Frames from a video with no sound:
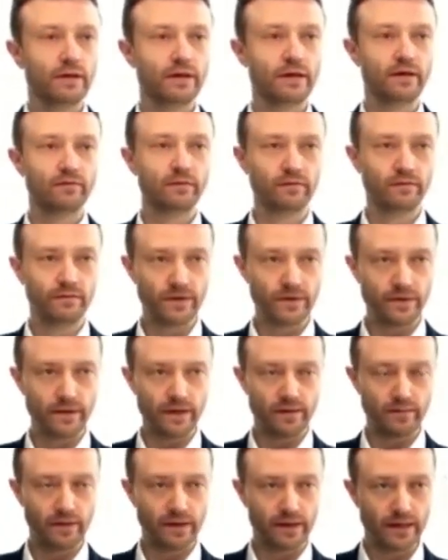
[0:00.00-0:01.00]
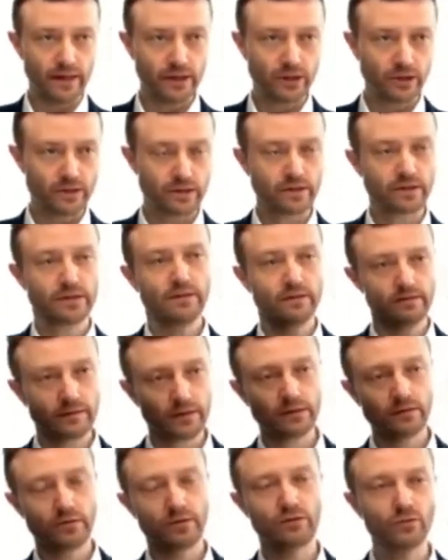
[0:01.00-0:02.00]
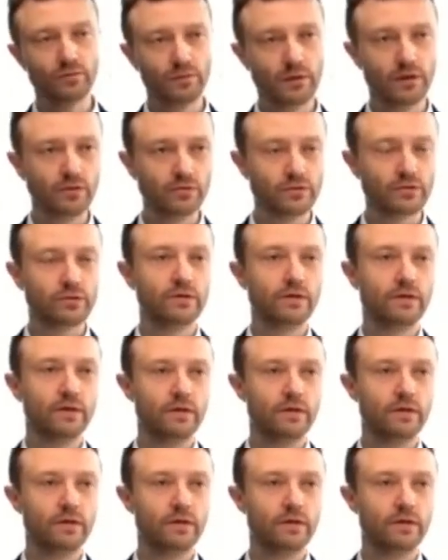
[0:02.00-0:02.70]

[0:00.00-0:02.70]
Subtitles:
fulfill their obligations in intra-group loans.